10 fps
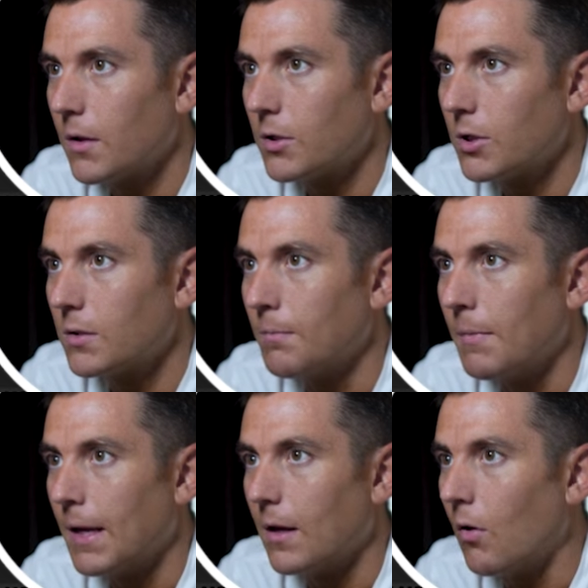Let's just
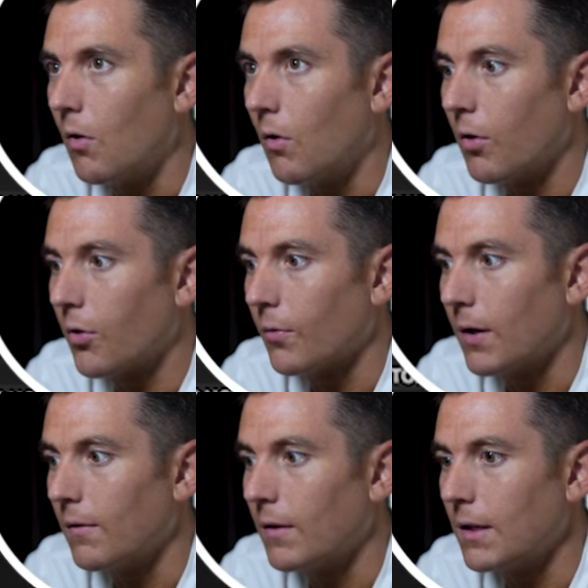make all
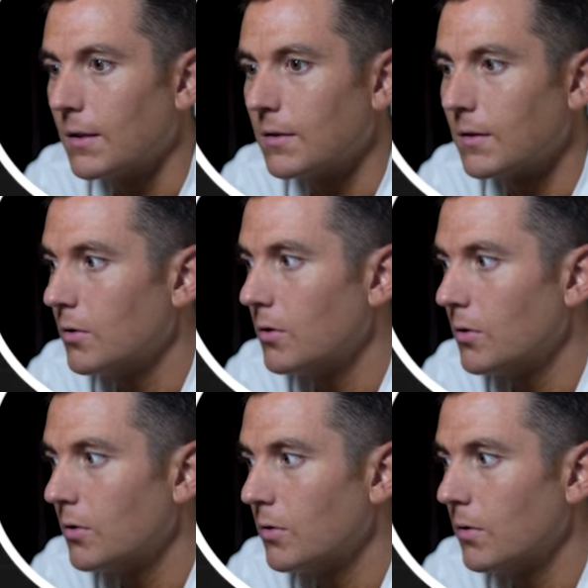3 of these
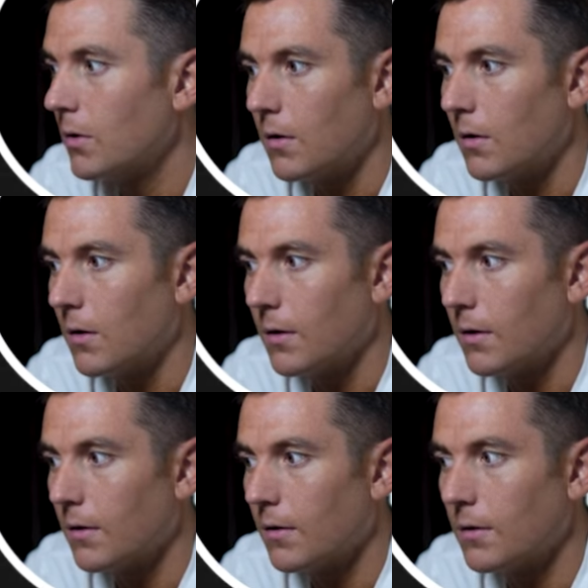due
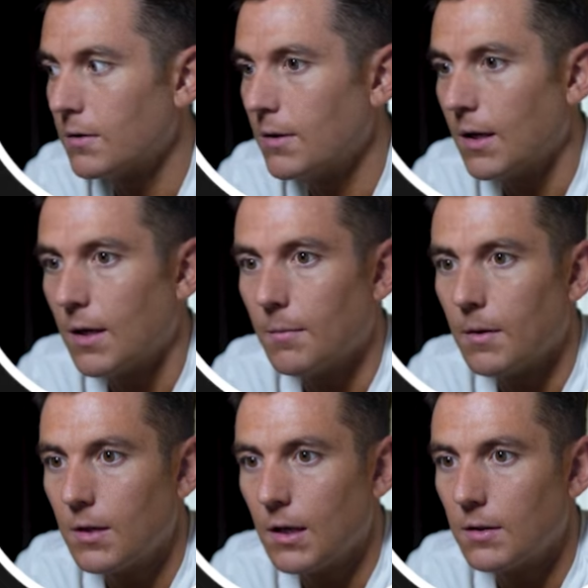on the same
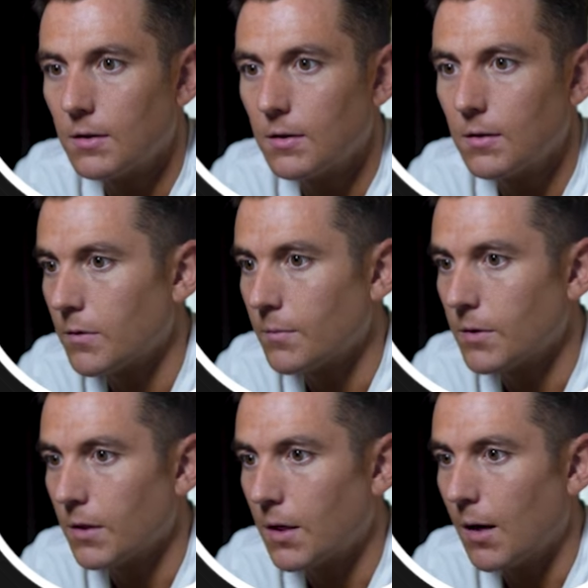date. So I'm
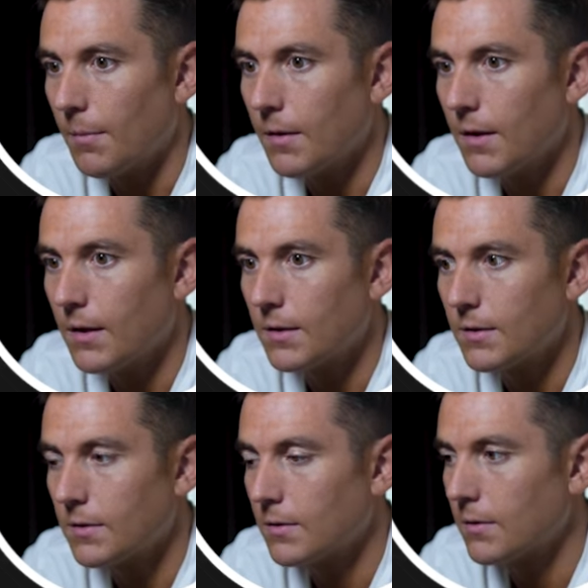just going to copy
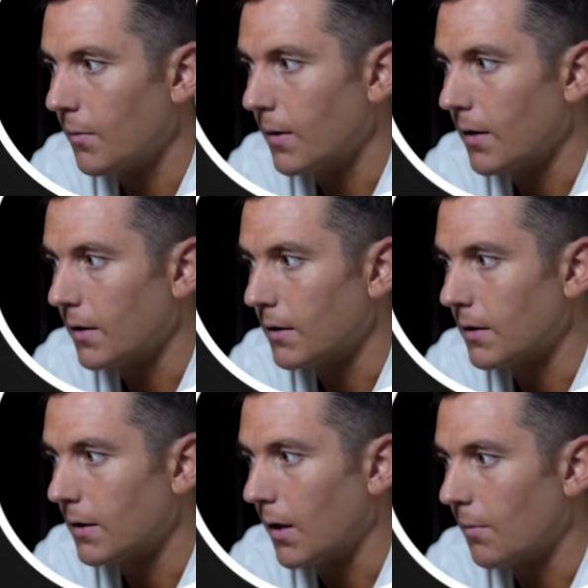this and we are
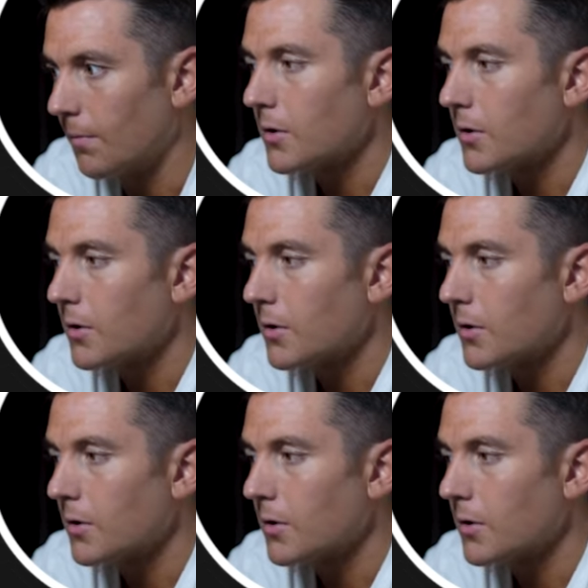good to go.